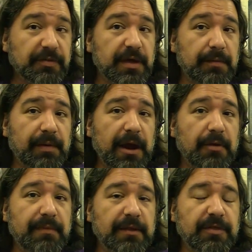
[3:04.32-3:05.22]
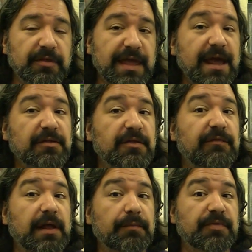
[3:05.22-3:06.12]
of the empire meant that they had to
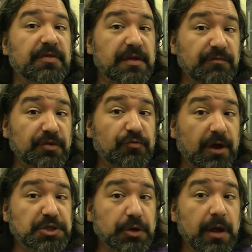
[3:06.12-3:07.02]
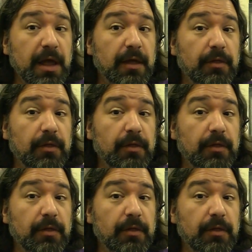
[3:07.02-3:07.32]
develop this infrastructure